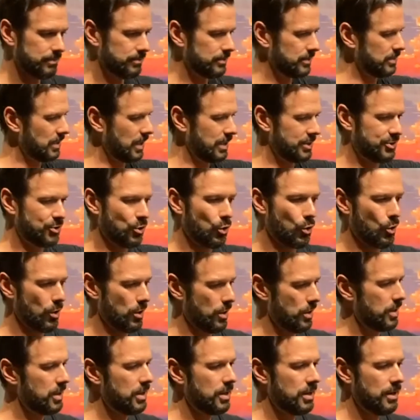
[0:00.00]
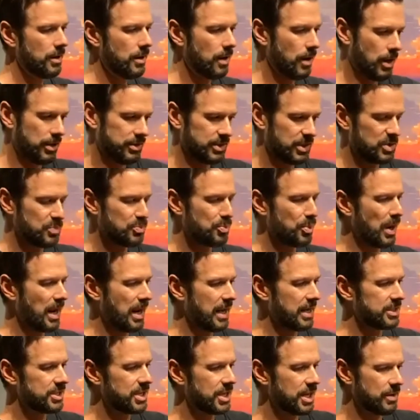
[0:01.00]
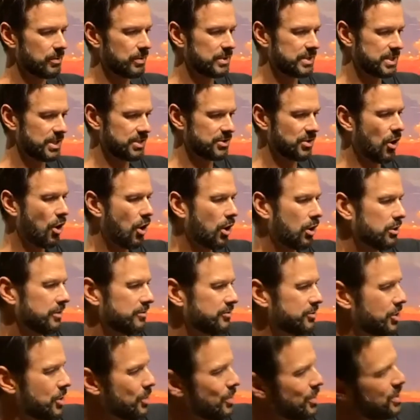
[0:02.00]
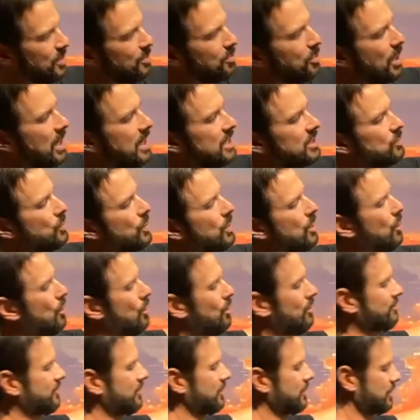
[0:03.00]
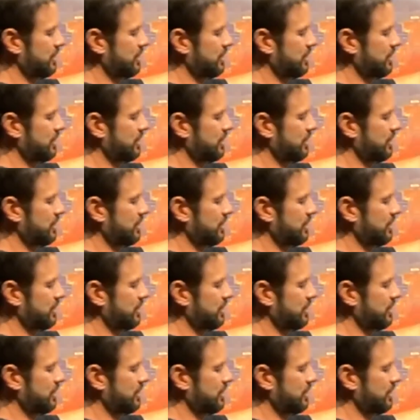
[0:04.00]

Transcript: a door on this branch, and it was this olive tree where the branch went over